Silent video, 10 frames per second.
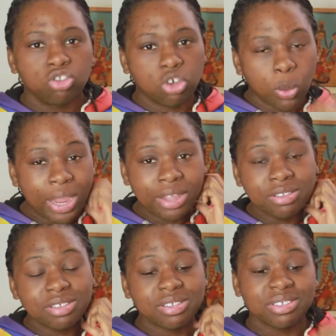
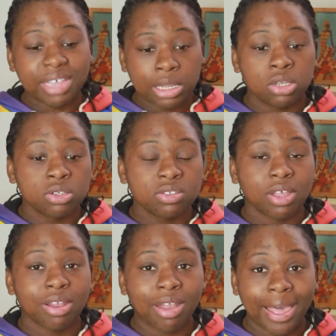Joann's sells
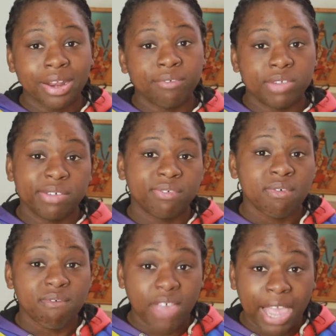a lot of
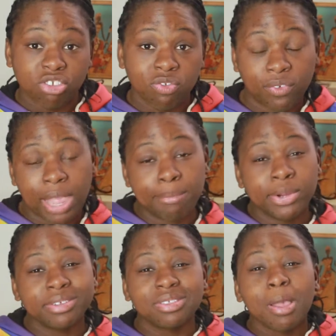different fashion
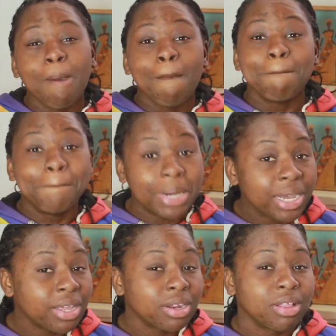fabrics,
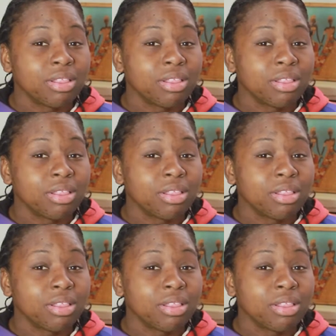but